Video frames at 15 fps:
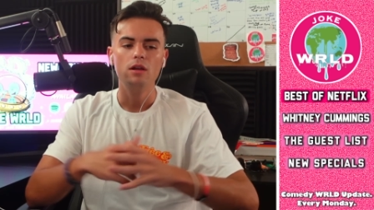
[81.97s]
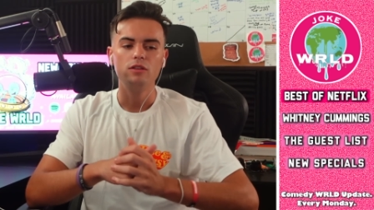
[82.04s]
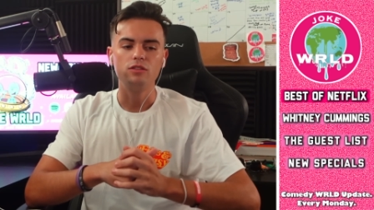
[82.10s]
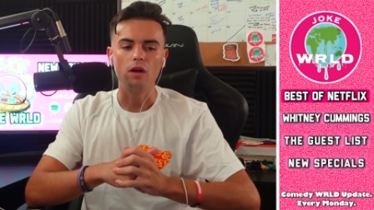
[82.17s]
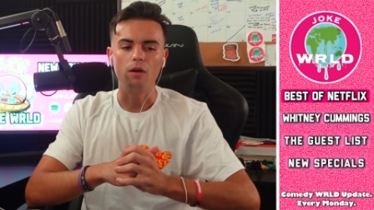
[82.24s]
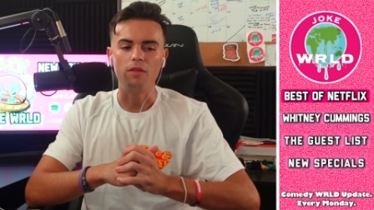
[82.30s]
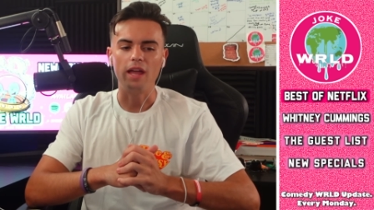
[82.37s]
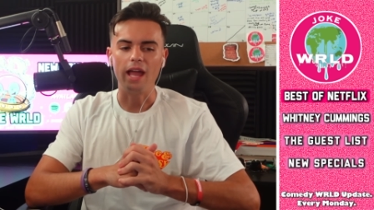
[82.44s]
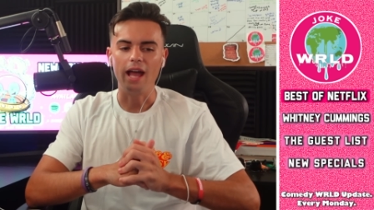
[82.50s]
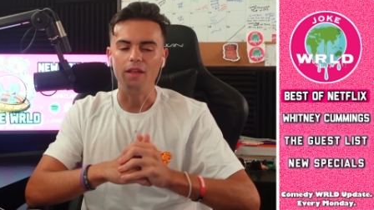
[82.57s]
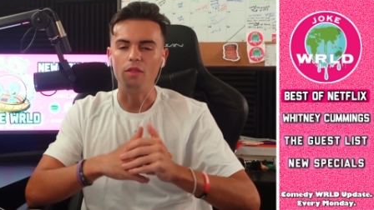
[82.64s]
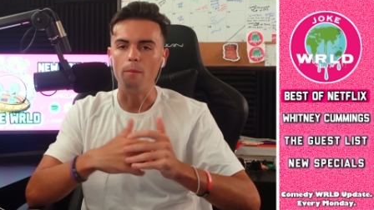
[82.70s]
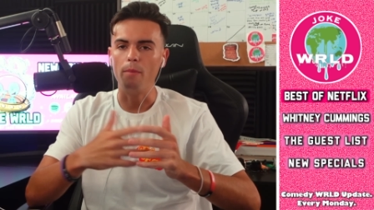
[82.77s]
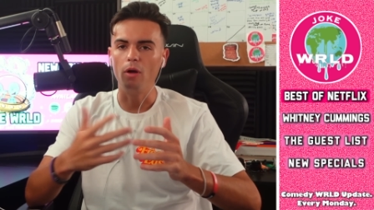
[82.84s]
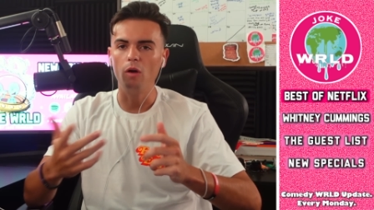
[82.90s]
So they
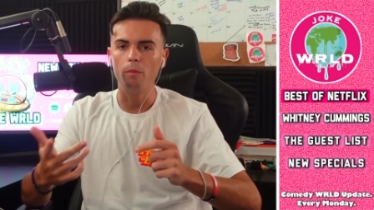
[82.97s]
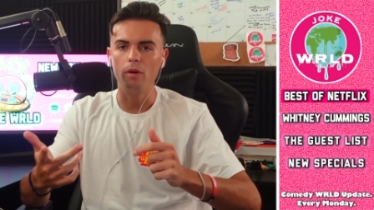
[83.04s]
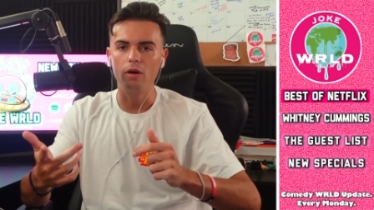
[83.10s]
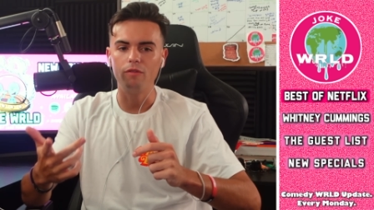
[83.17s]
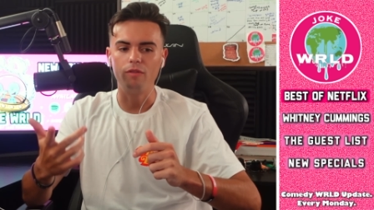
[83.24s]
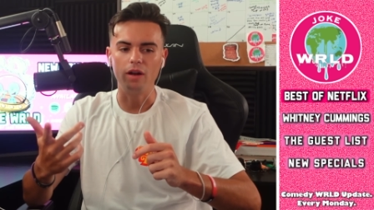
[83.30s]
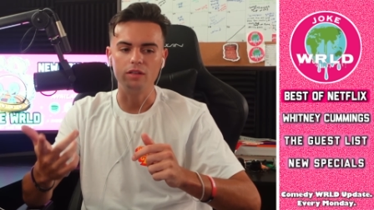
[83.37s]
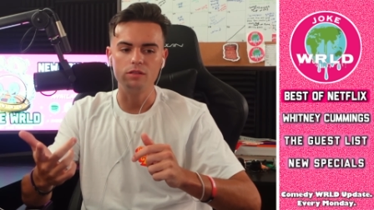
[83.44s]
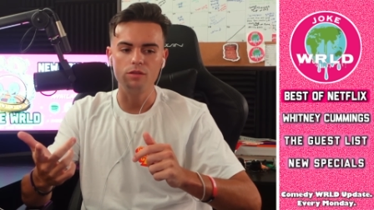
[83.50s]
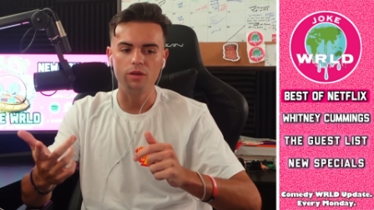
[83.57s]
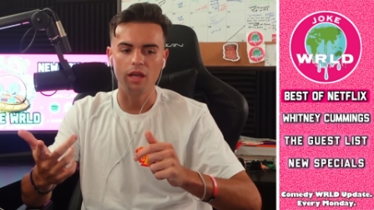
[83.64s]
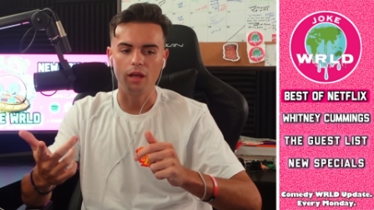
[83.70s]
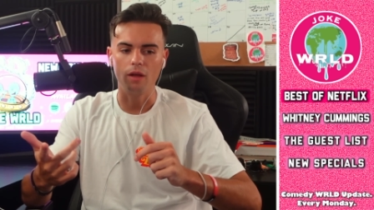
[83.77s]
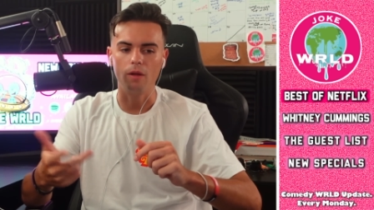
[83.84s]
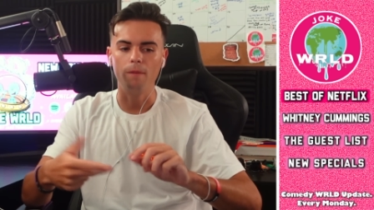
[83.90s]
had the Bill Burr Friends Who
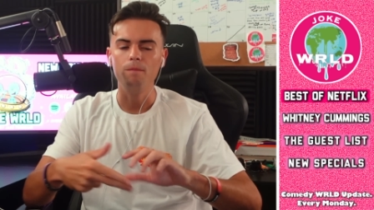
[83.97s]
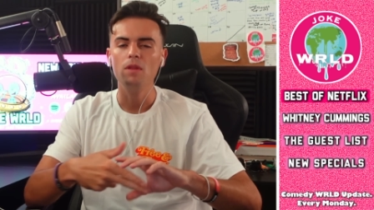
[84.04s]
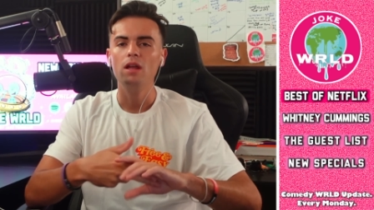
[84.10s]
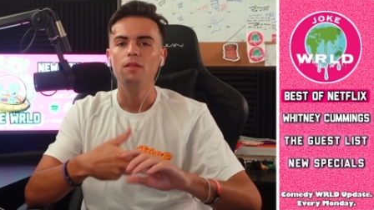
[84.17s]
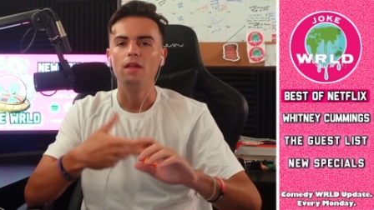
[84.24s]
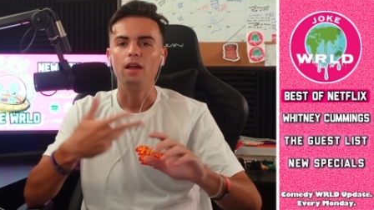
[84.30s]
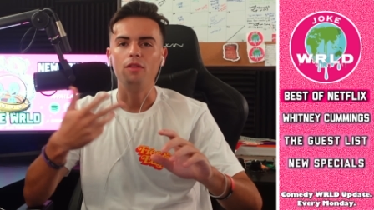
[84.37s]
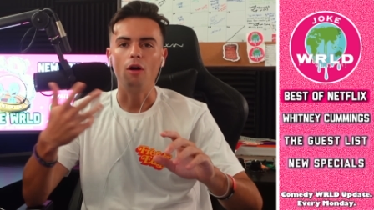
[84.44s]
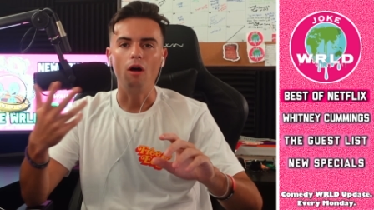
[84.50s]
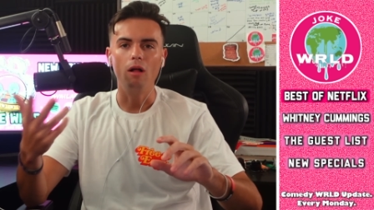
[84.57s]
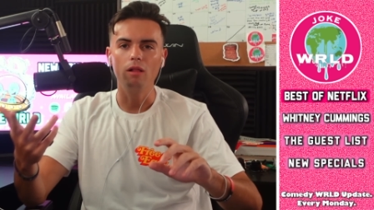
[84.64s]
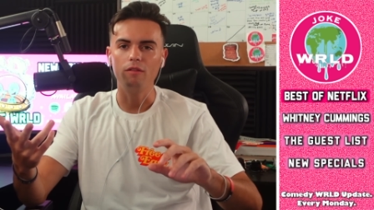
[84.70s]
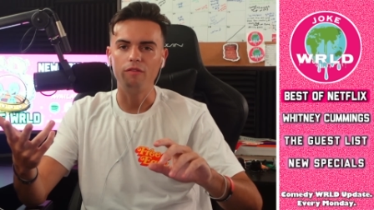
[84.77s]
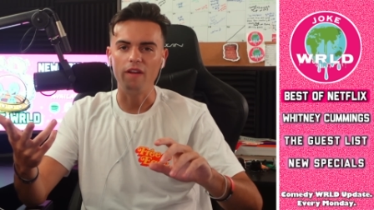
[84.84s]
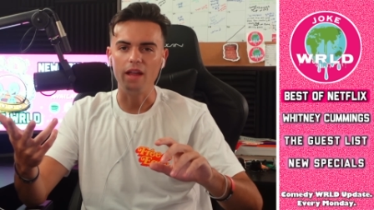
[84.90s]
Kill, they had the
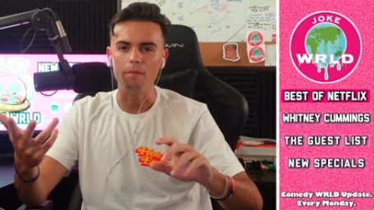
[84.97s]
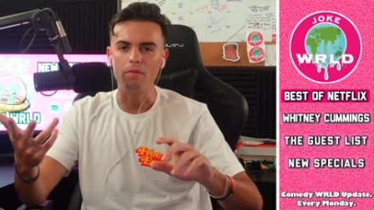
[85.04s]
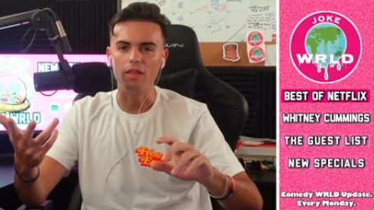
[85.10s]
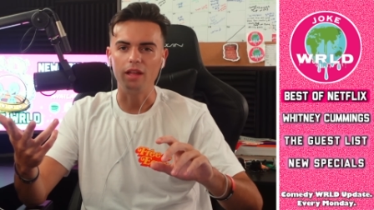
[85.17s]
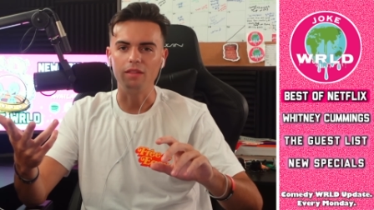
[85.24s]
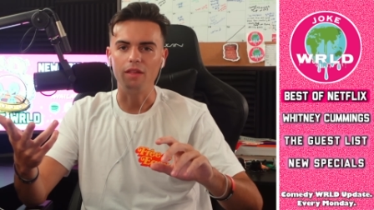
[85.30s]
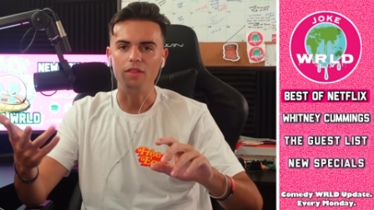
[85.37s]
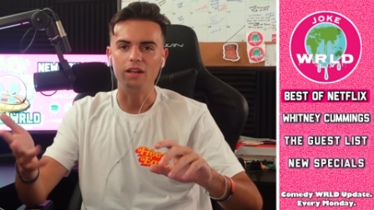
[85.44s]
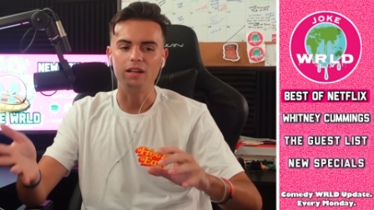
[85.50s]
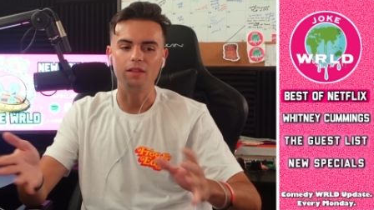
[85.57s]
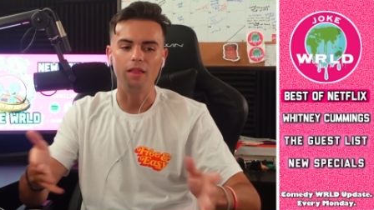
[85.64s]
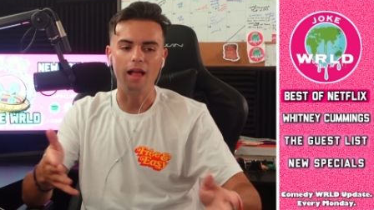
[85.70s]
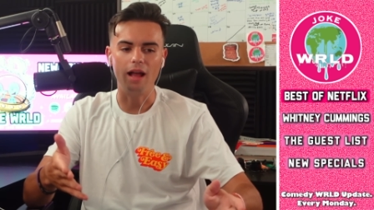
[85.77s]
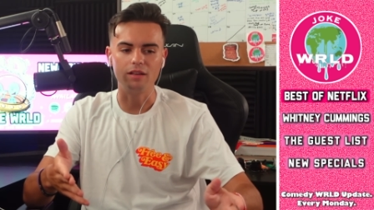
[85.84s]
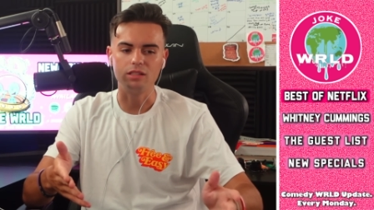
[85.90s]
Hall of Fame thing that they
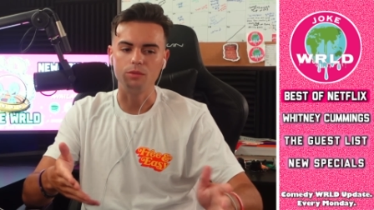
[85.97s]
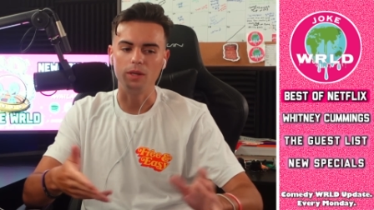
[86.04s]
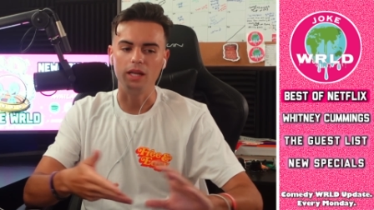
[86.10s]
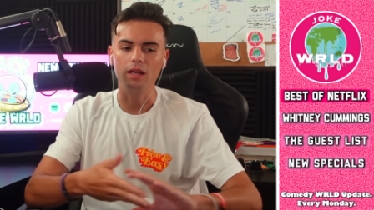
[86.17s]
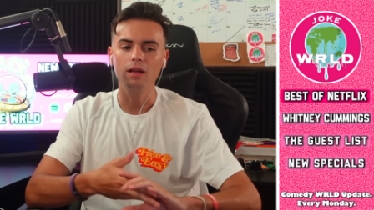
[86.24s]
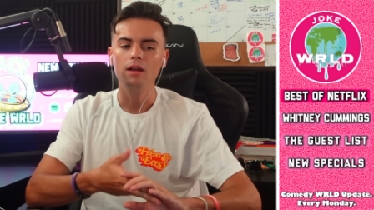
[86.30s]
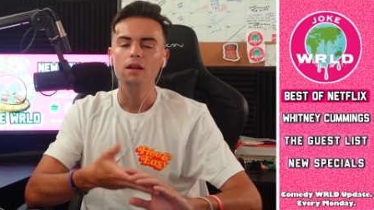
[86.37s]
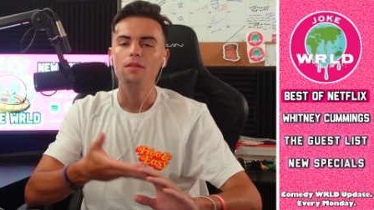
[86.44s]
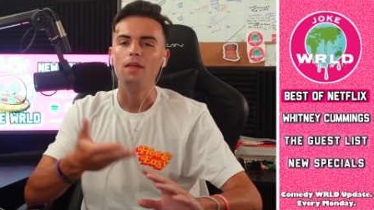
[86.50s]
did last week,